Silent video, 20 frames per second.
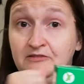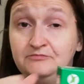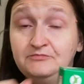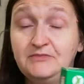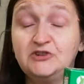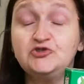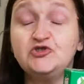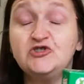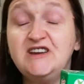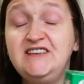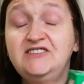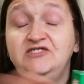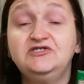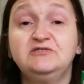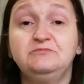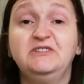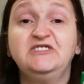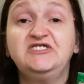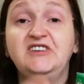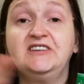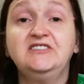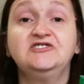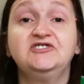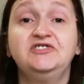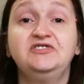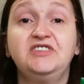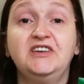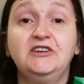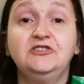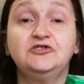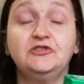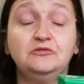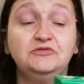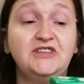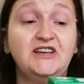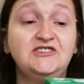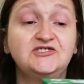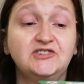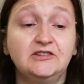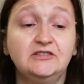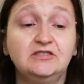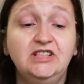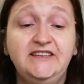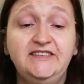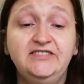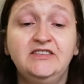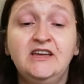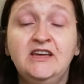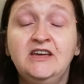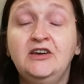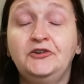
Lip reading: my drains, my sinks and things all nice and clean.